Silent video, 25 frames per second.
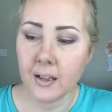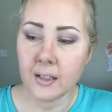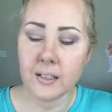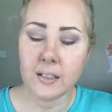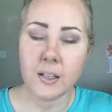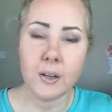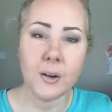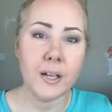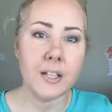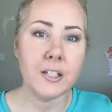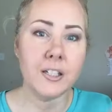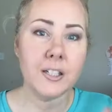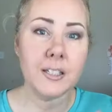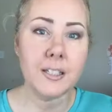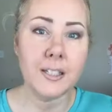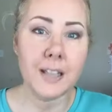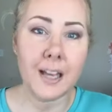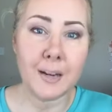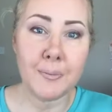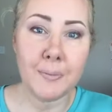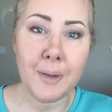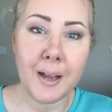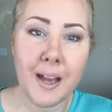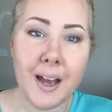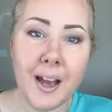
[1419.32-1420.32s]
So I just
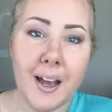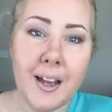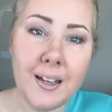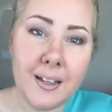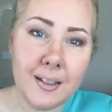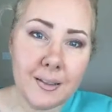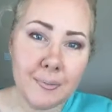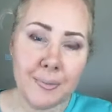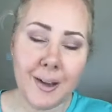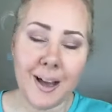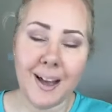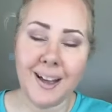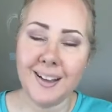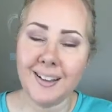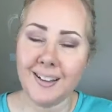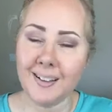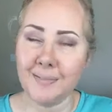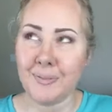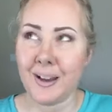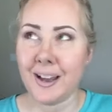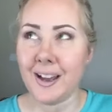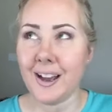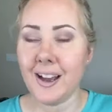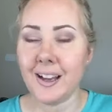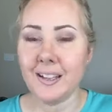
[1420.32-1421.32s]
lined my
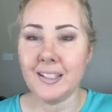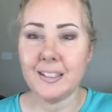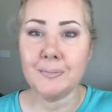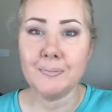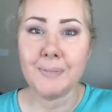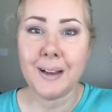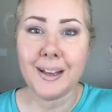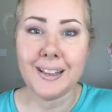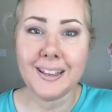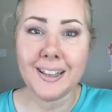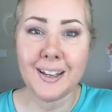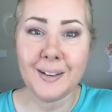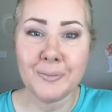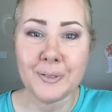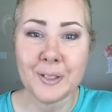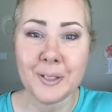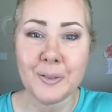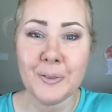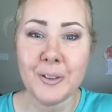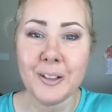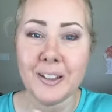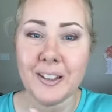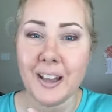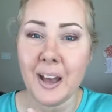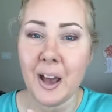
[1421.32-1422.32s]
lips
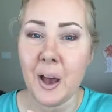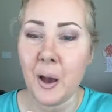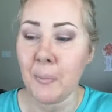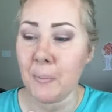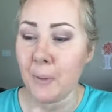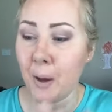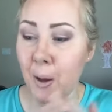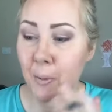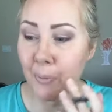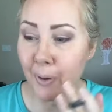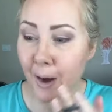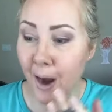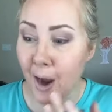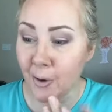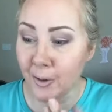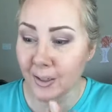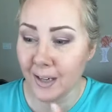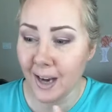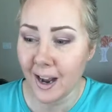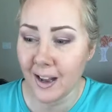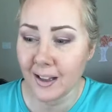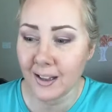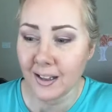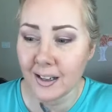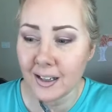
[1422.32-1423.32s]
with a brown
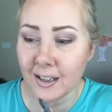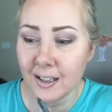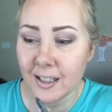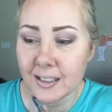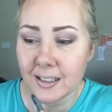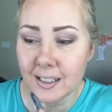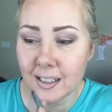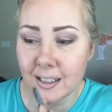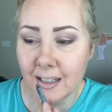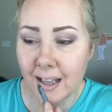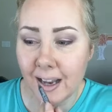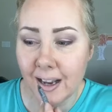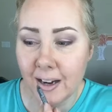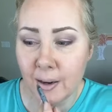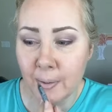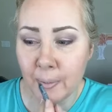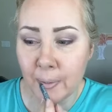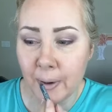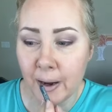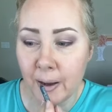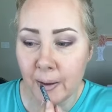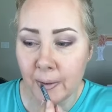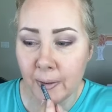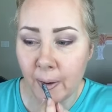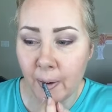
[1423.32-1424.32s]
color. It's a lighter
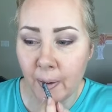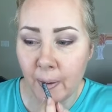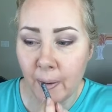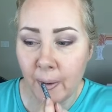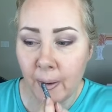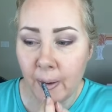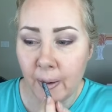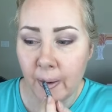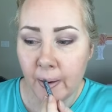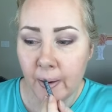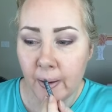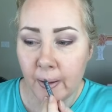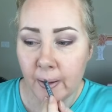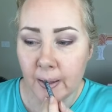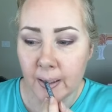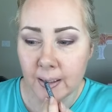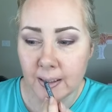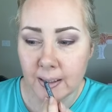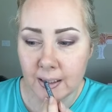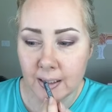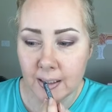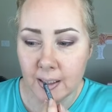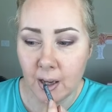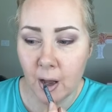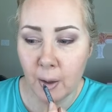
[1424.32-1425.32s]
brown though.
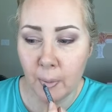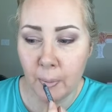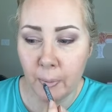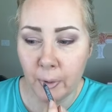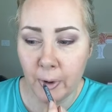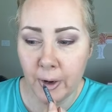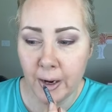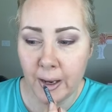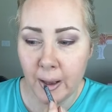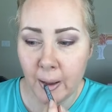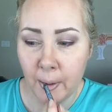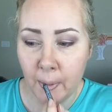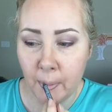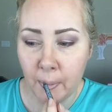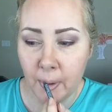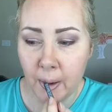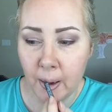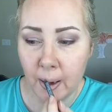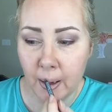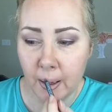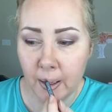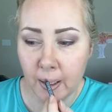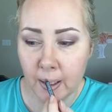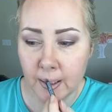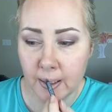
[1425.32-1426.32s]
This is called Prim,
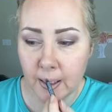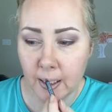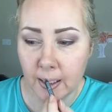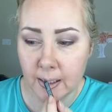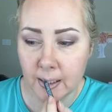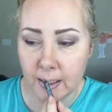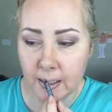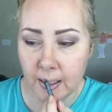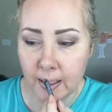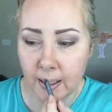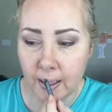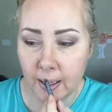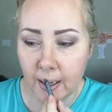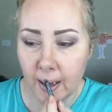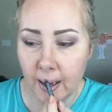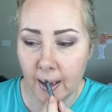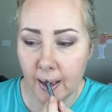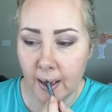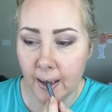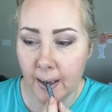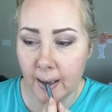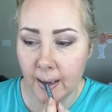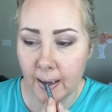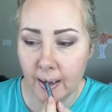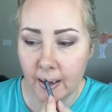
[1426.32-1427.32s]
and it's actually an
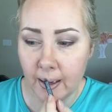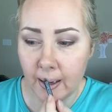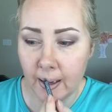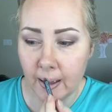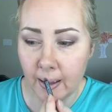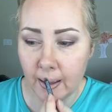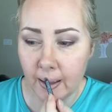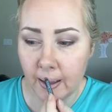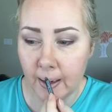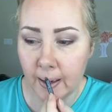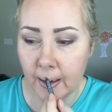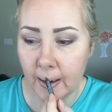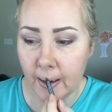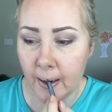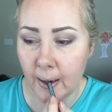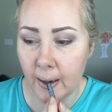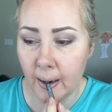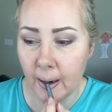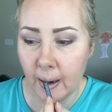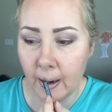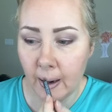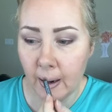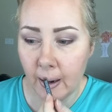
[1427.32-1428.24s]
eyeliner.